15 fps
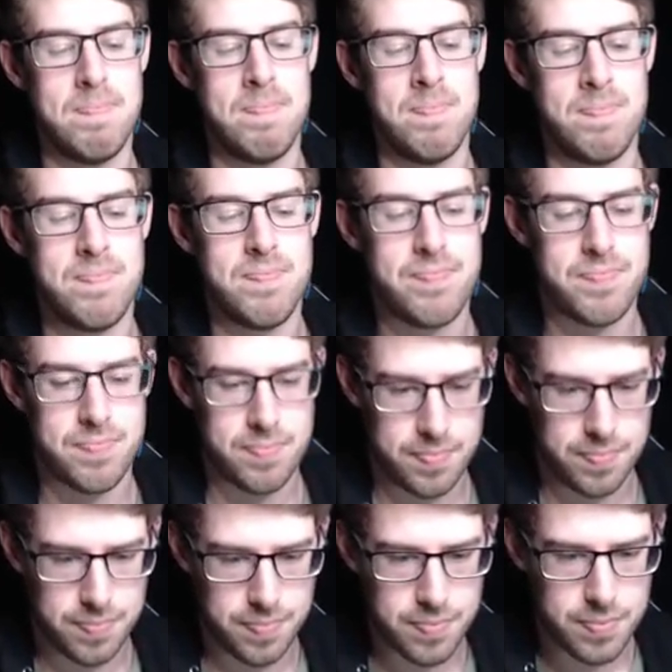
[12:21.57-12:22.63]

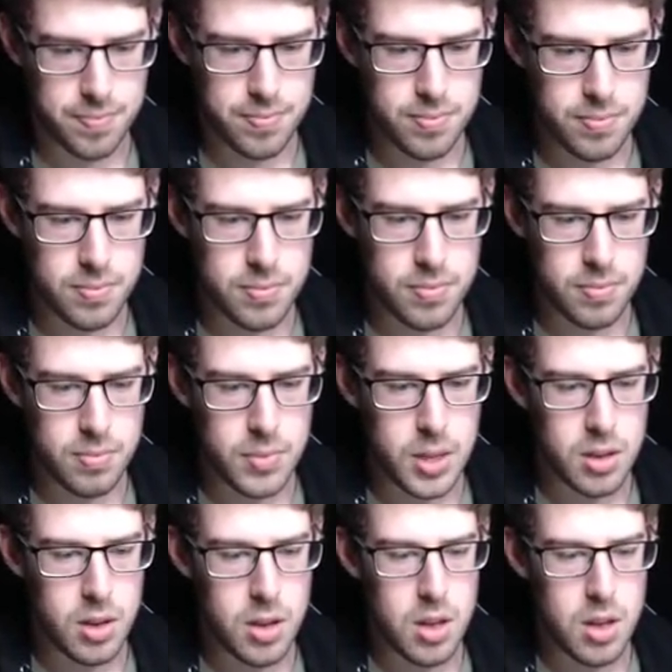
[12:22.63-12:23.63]
[no speech]